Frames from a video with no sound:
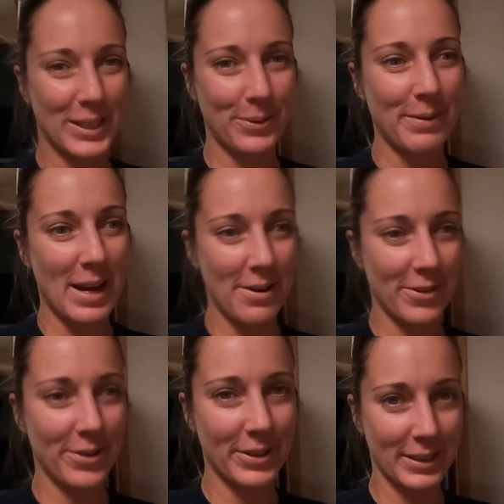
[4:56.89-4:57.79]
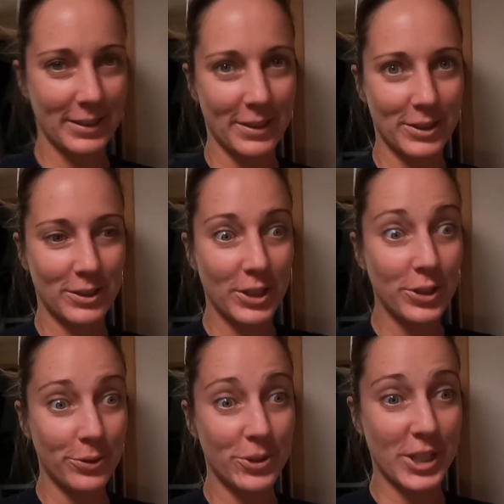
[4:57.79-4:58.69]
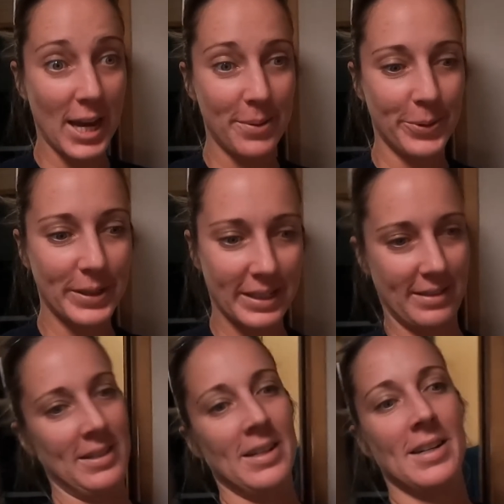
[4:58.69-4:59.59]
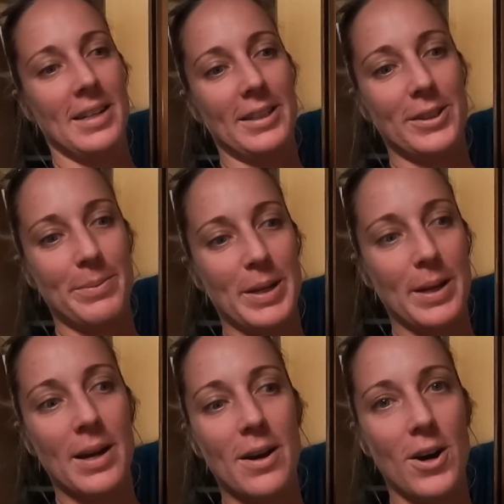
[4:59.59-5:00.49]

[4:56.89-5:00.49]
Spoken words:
That's why we have all this huge cabling. It's going to be